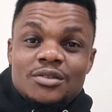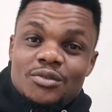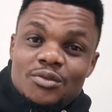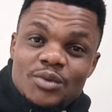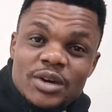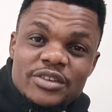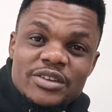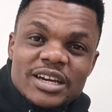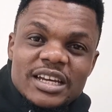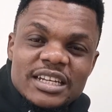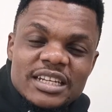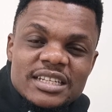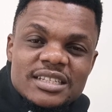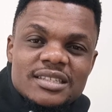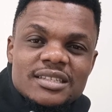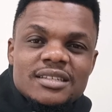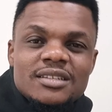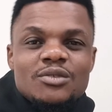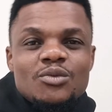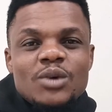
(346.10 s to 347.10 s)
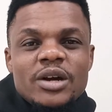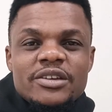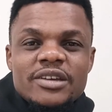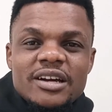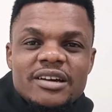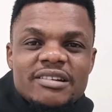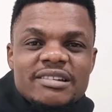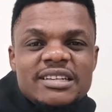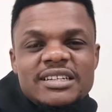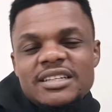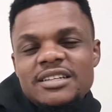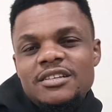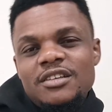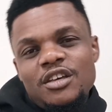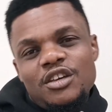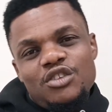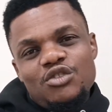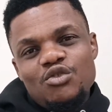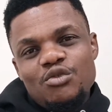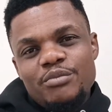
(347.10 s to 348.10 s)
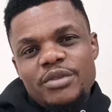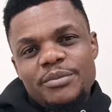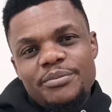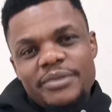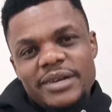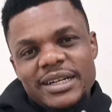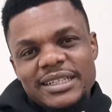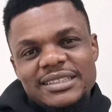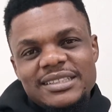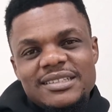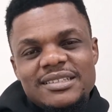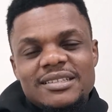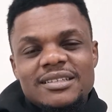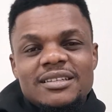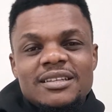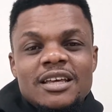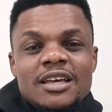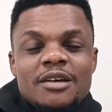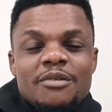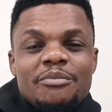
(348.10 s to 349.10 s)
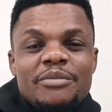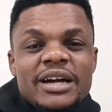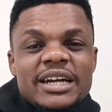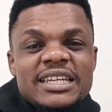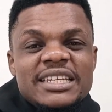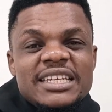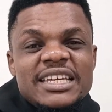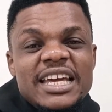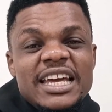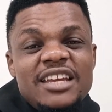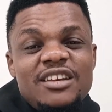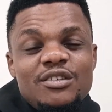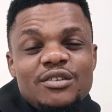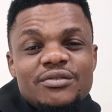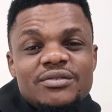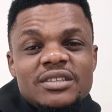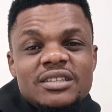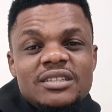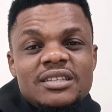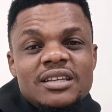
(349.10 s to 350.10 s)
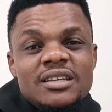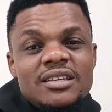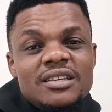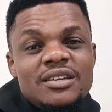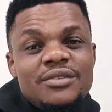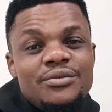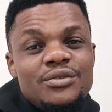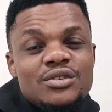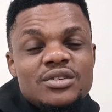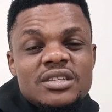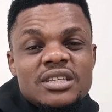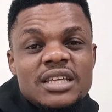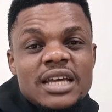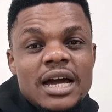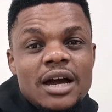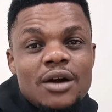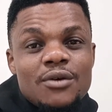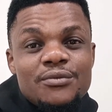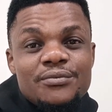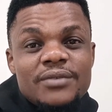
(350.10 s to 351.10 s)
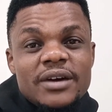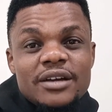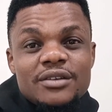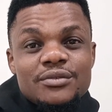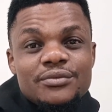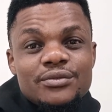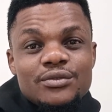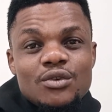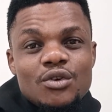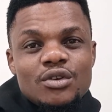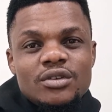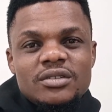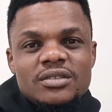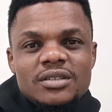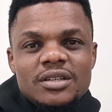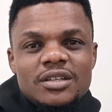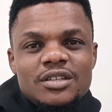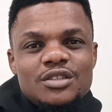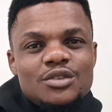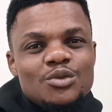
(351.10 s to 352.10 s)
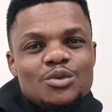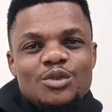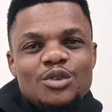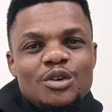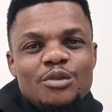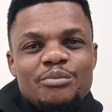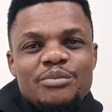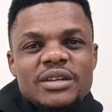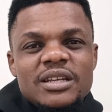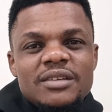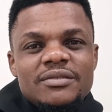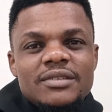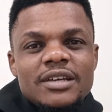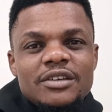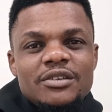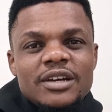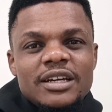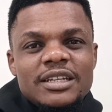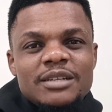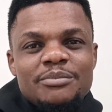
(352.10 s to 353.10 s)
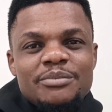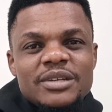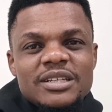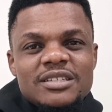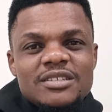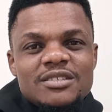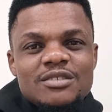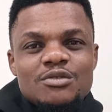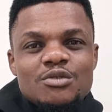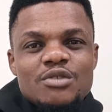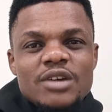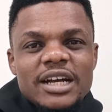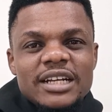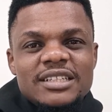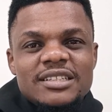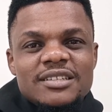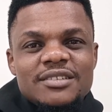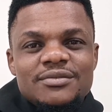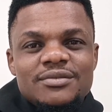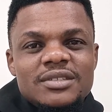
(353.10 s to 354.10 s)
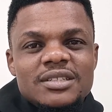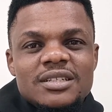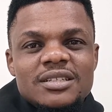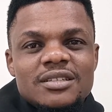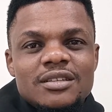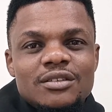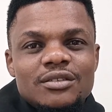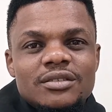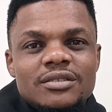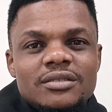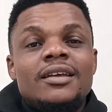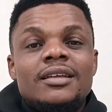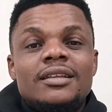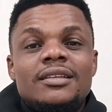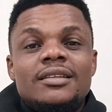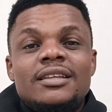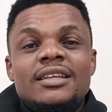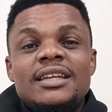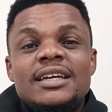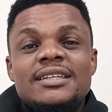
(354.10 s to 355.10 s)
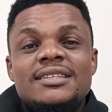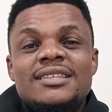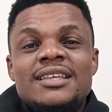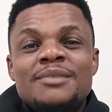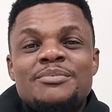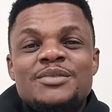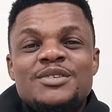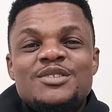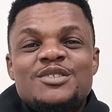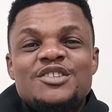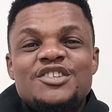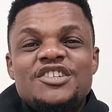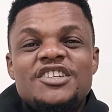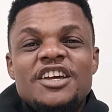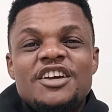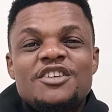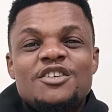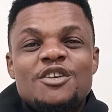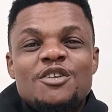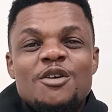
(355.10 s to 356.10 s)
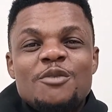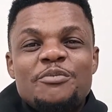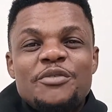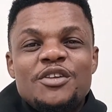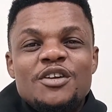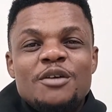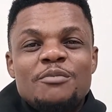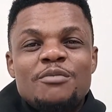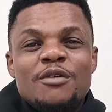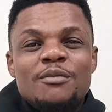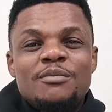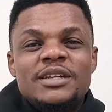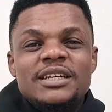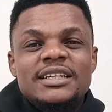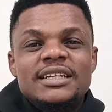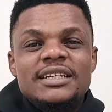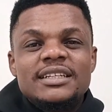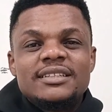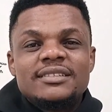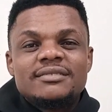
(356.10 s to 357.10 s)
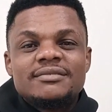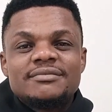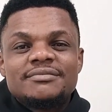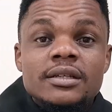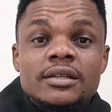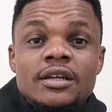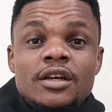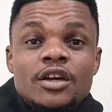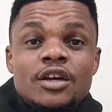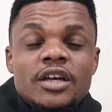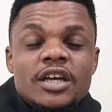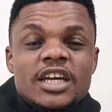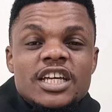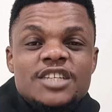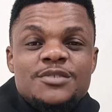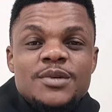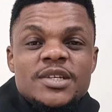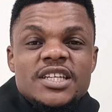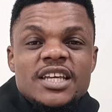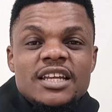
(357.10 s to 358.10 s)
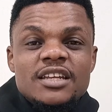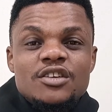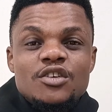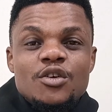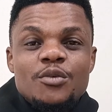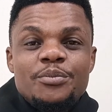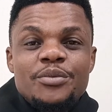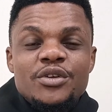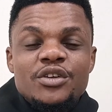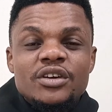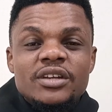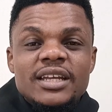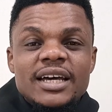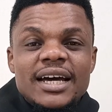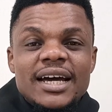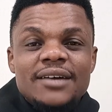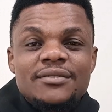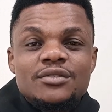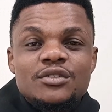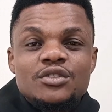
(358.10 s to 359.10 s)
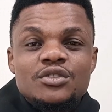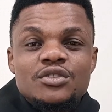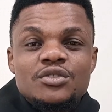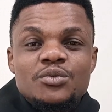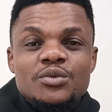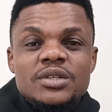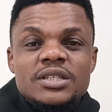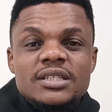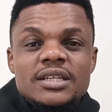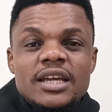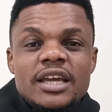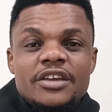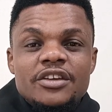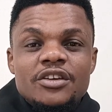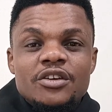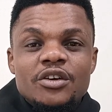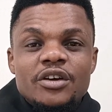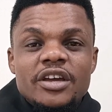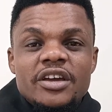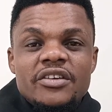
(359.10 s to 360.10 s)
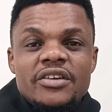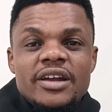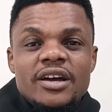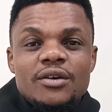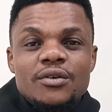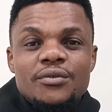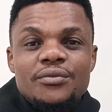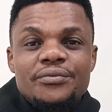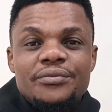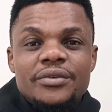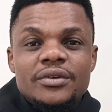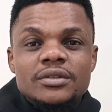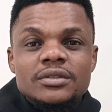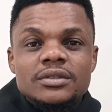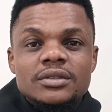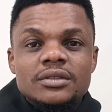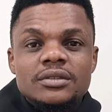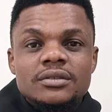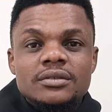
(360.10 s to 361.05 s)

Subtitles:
while you are listening, while you are reading, you will be practicing. By the end of the day, if you see how far you've gone, you will not believe that you are the person who achieved this lot. The next step is to share your opinion publicly, especially opinion that have to do with your area of field.